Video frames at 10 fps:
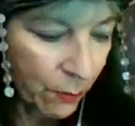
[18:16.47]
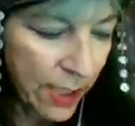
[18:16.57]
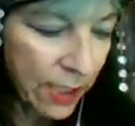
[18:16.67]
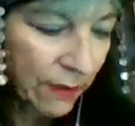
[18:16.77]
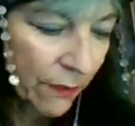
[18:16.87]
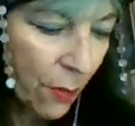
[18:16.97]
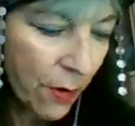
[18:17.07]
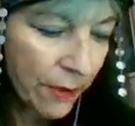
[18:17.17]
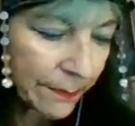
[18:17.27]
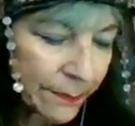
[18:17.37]
waiting
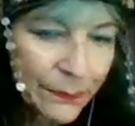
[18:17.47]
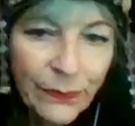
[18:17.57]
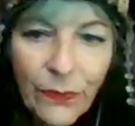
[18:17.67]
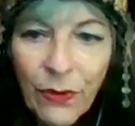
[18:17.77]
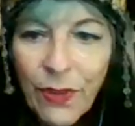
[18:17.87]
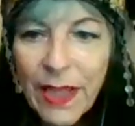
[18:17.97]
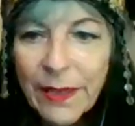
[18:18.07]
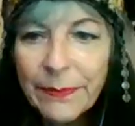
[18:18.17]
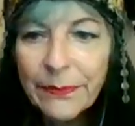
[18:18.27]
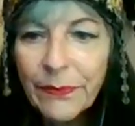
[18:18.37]
for. Okay.